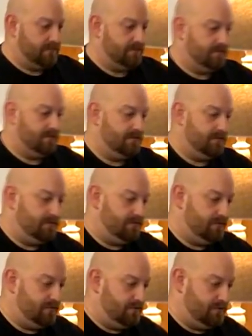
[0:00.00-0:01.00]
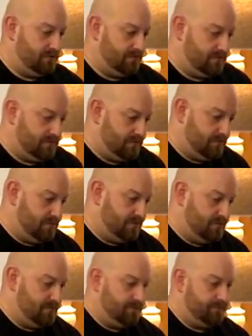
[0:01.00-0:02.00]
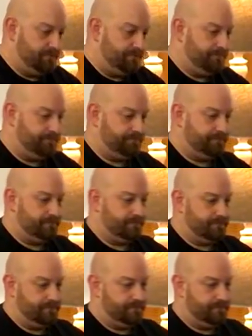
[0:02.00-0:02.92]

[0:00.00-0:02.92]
No one is speaking in this clip.